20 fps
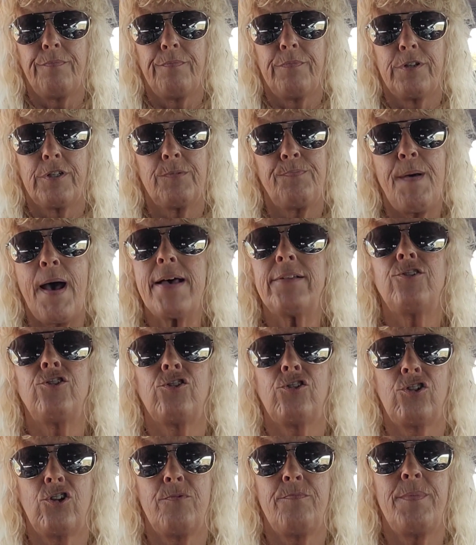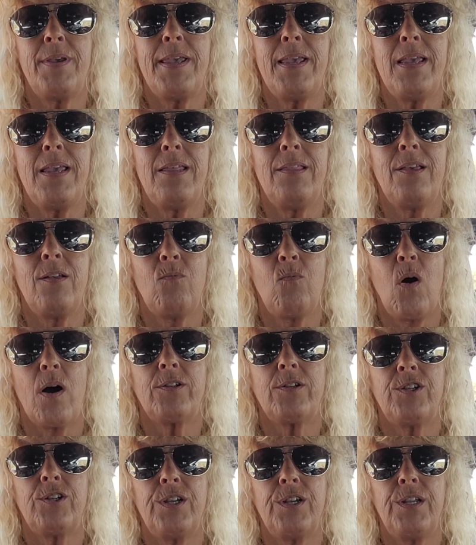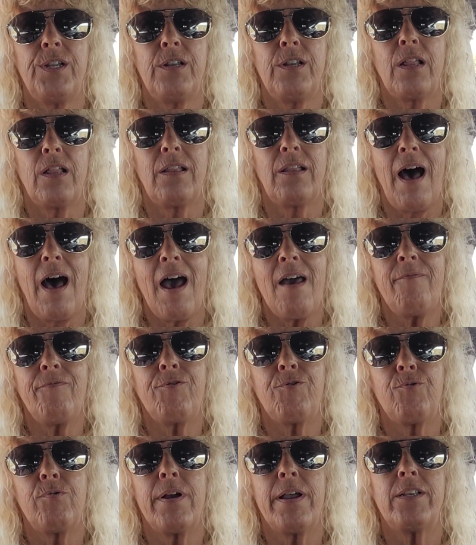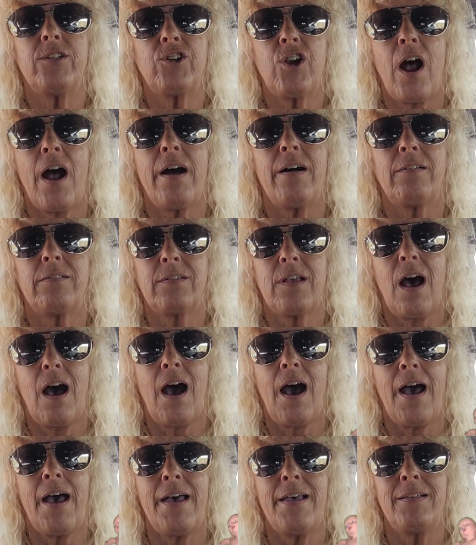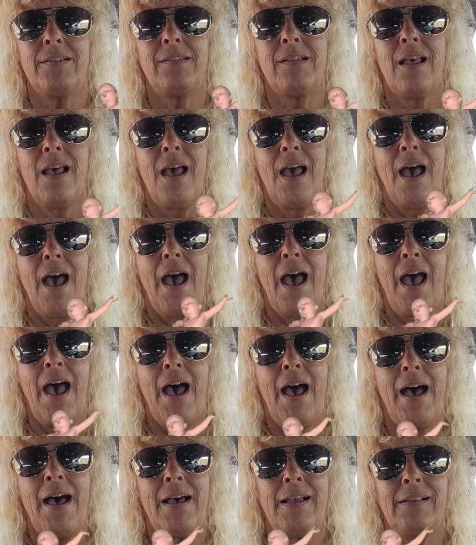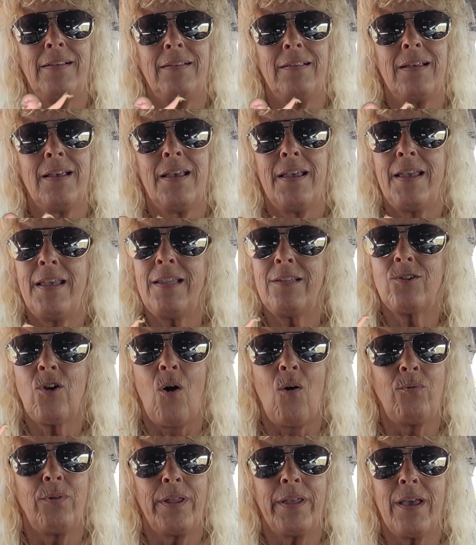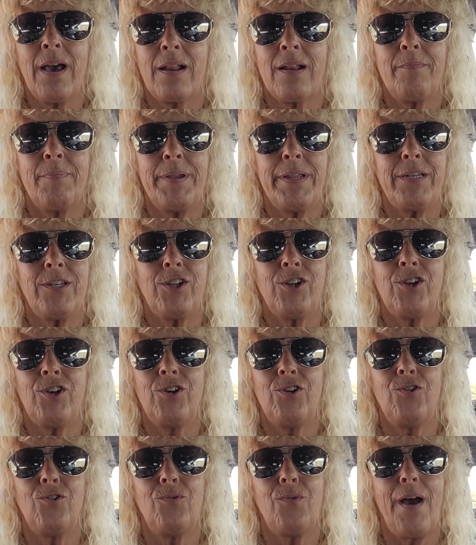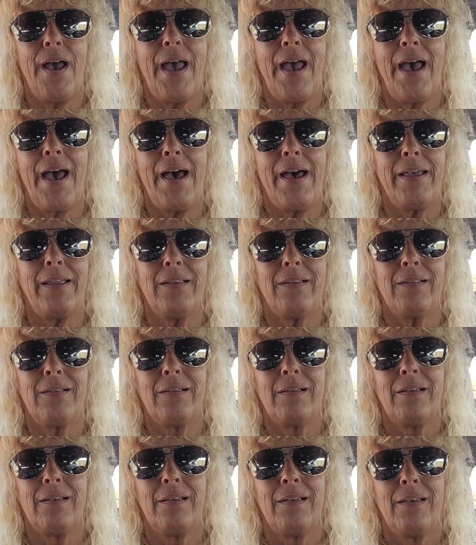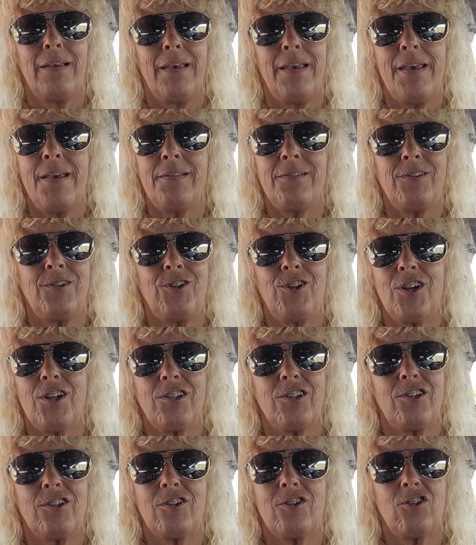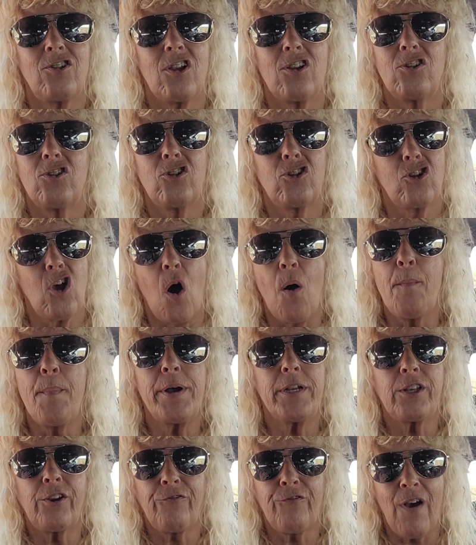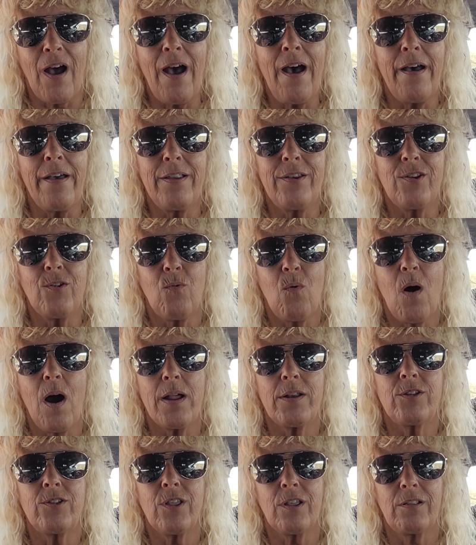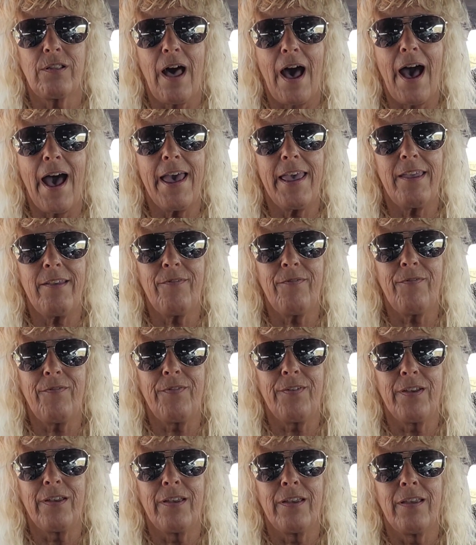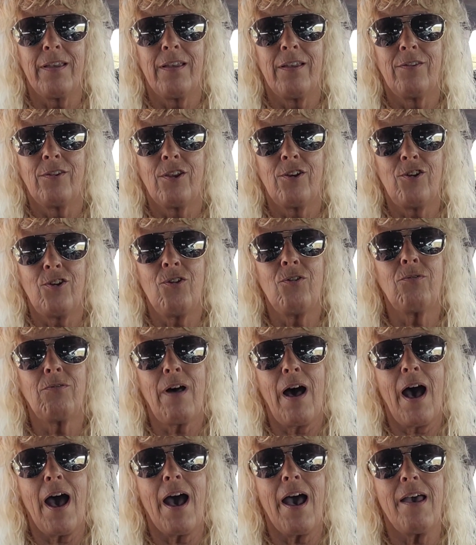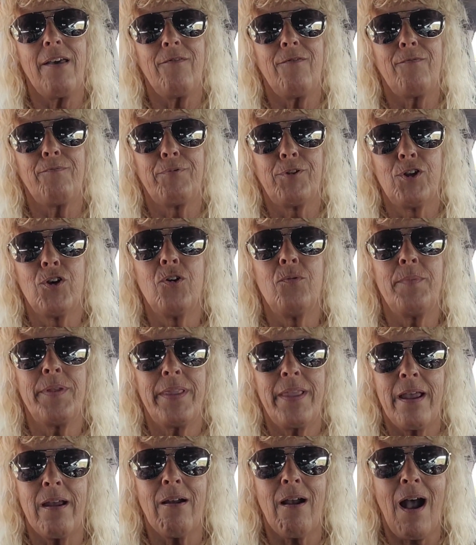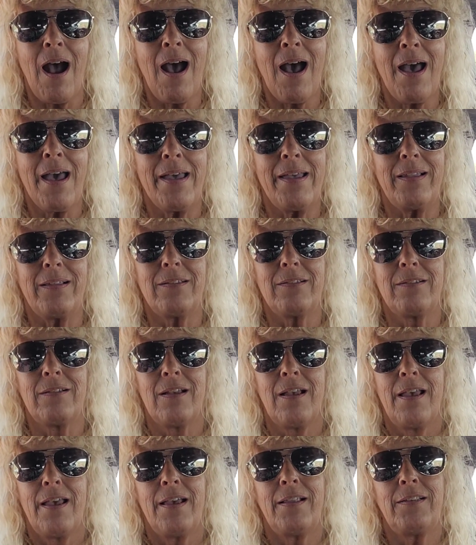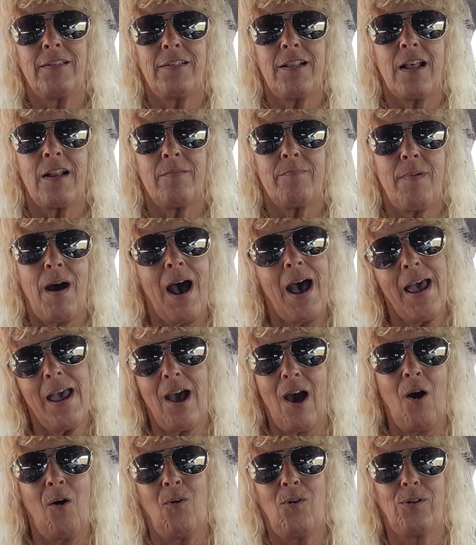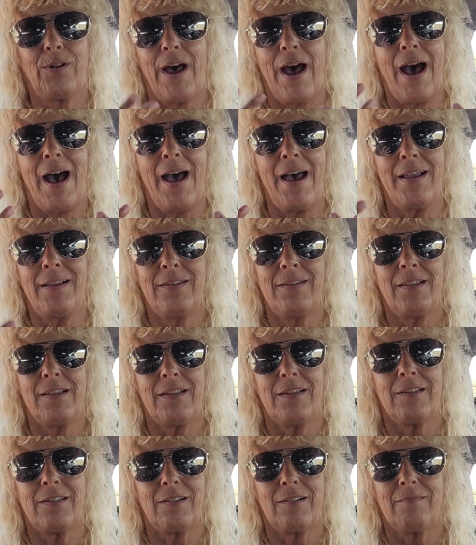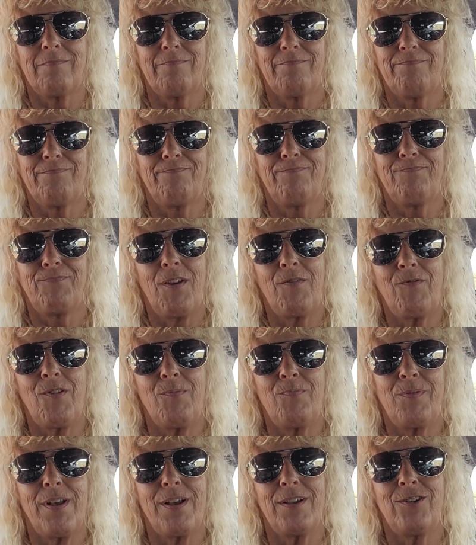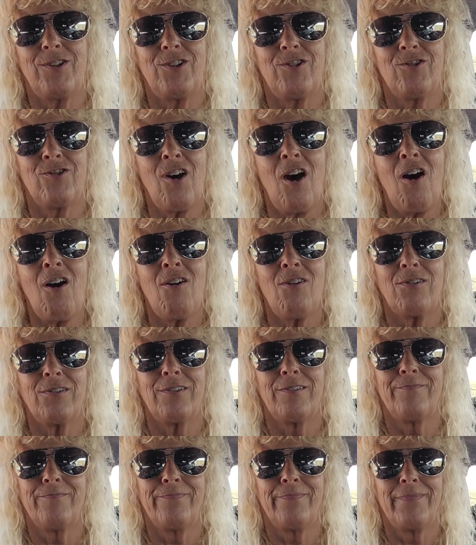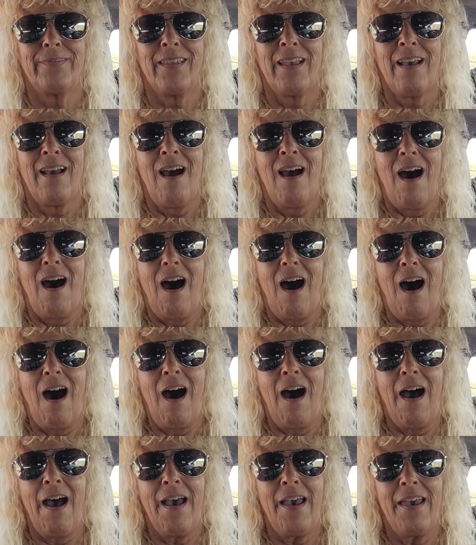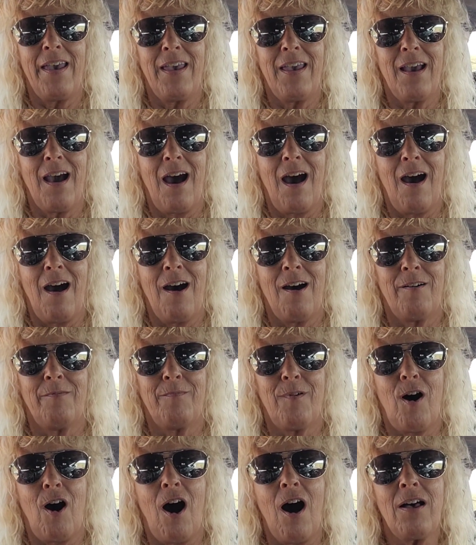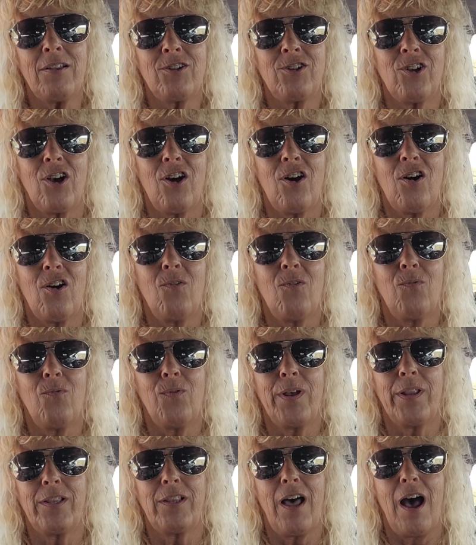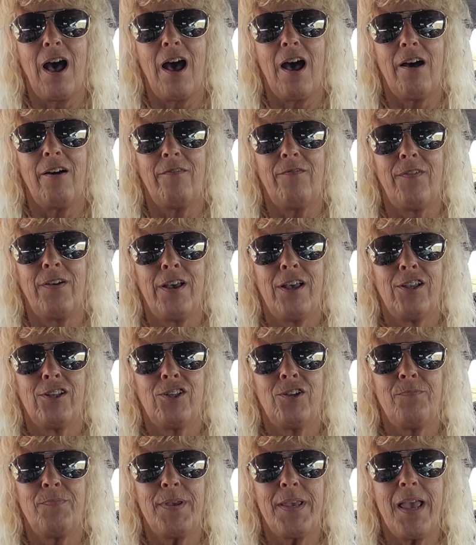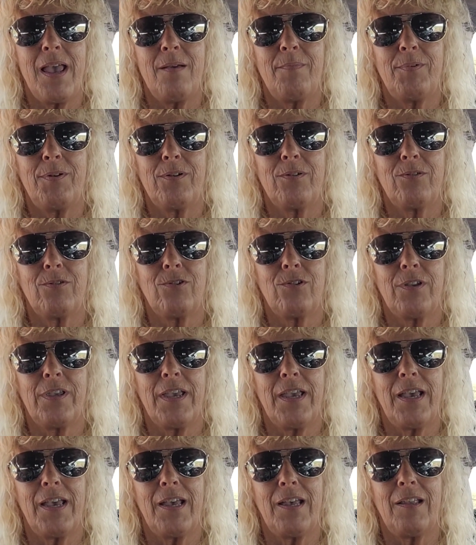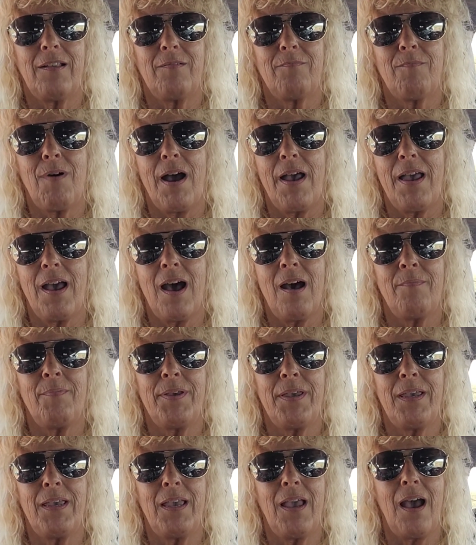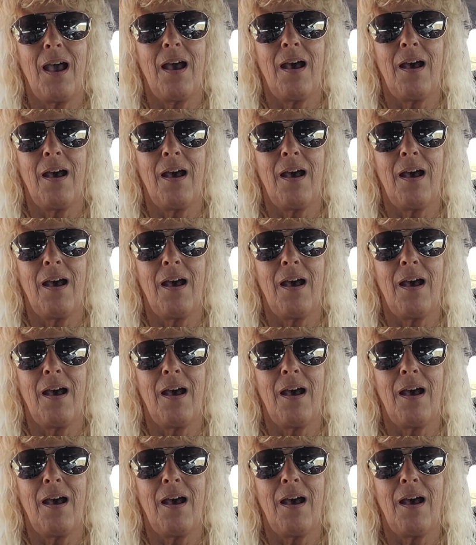special to me than watching life through a child's eyes. And he's only gonna be 2, and it's just so much fun to watch the new life bloom in their eyes, instead of my old eyes that's 50 plus years old. I also would love to be able to get my hubby